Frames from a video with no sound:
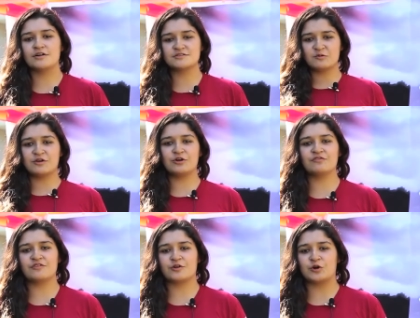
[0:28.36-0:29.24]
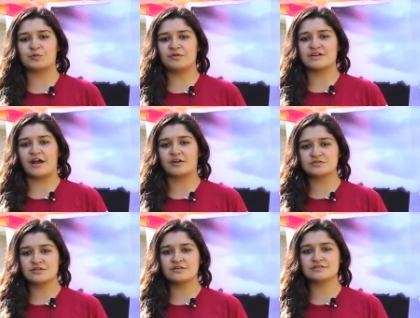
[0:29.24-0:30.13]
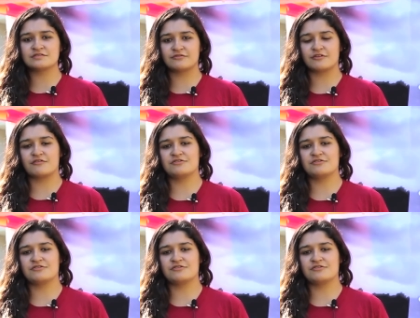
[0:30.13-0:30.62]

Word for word: also went over the corporate tax returns for